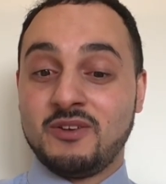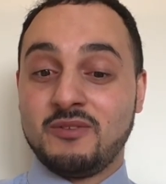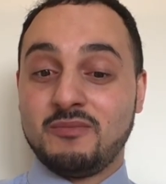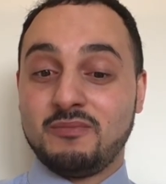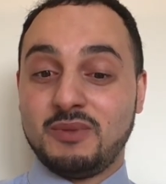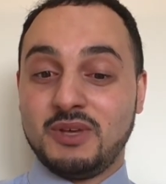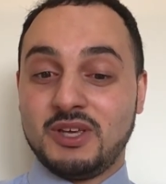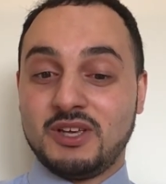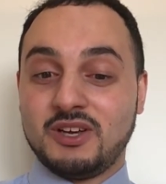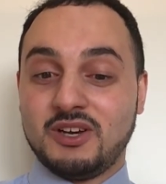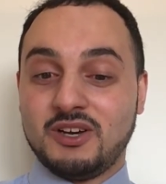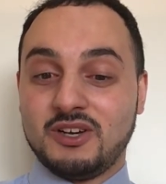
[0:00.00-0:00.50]

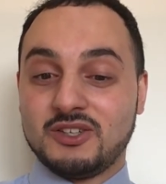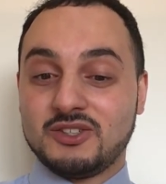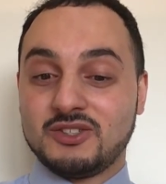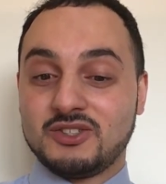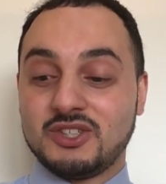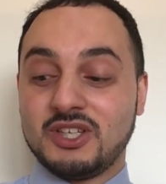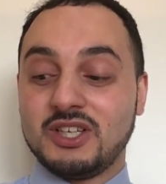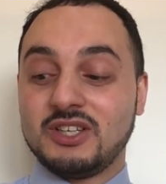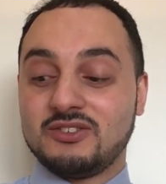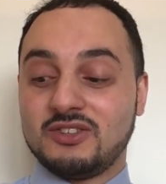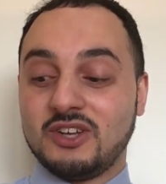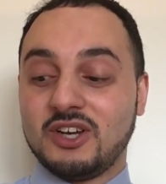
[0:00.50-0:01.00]
because
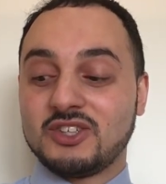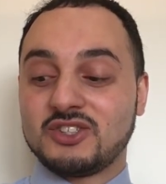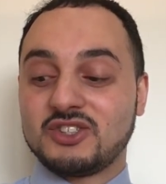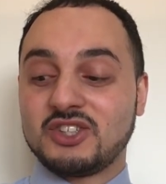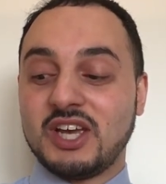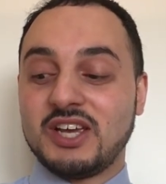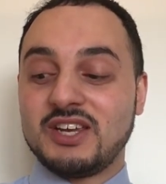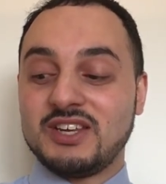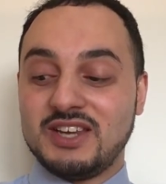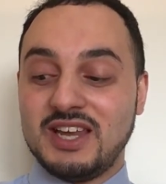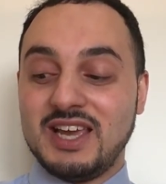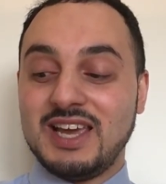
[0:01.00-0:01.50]
it does
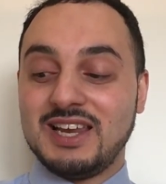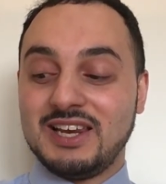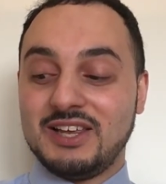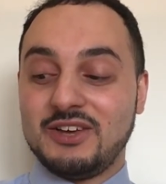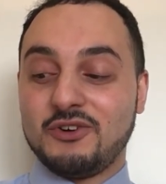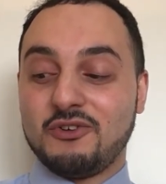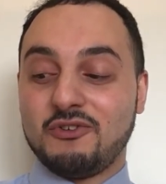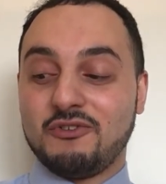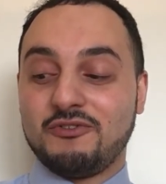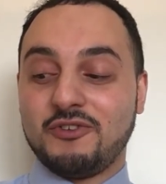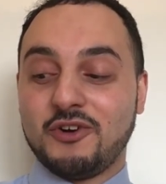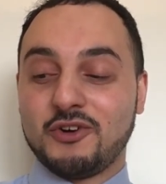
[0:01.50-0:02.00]
say nearly
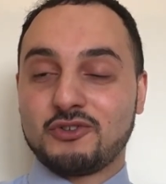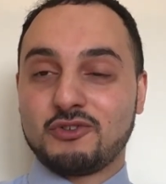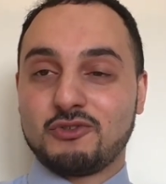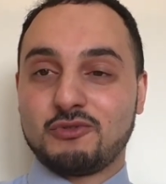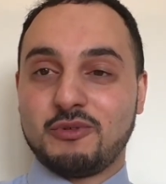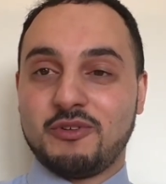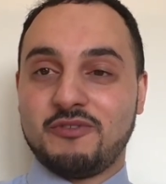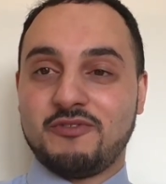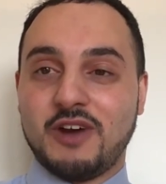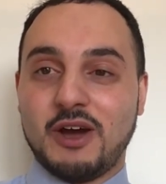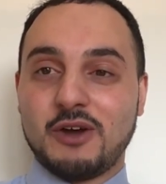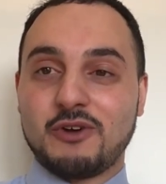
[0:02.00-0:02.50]
all fossils
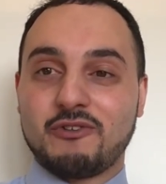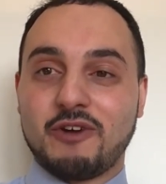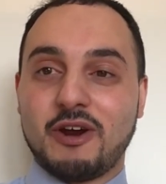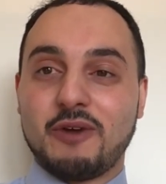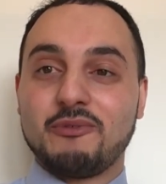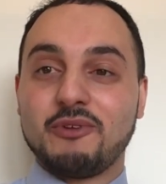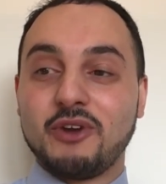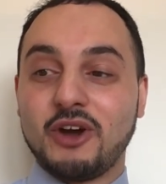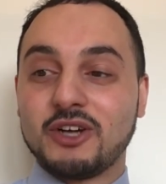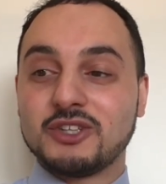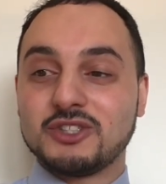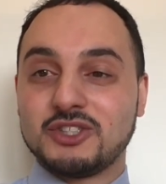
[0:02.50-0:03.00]
we found,
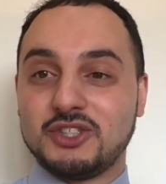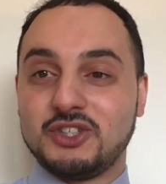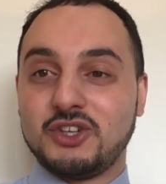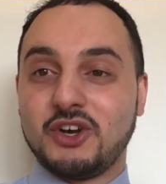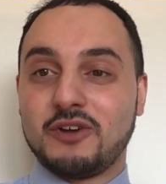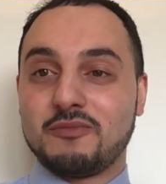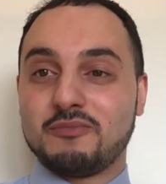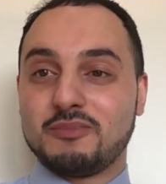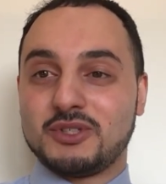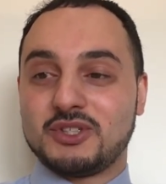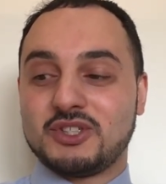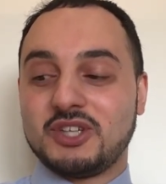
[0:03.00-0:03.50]
around
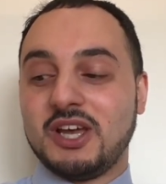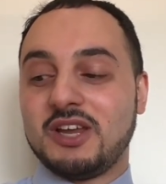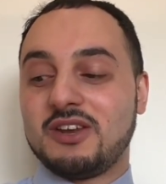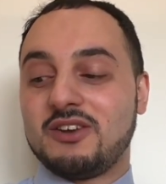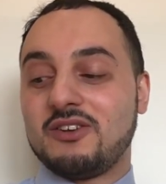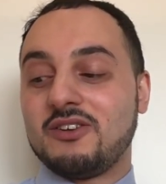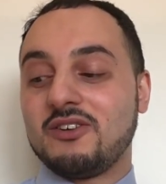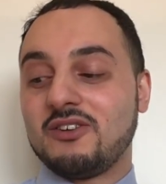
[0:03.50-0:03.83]
99%,